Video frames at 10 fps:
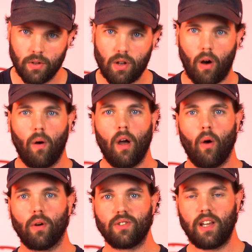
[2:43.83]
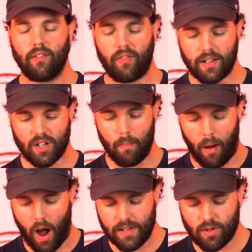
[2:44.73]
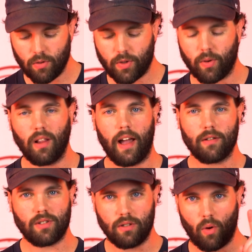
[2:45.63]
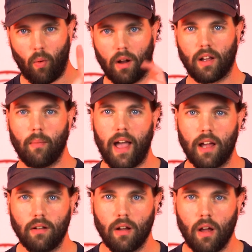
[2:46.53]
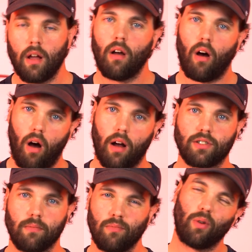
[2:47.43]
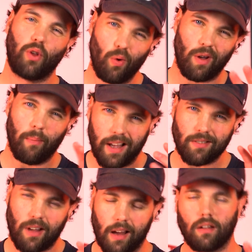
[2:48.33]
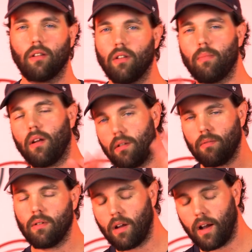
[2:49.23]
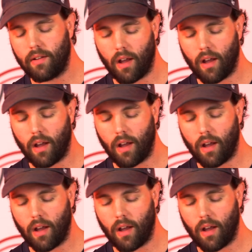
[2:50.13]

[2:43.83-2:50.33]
So where ZFS combines those three layers into one command, awesome. Well, two commands technically, but I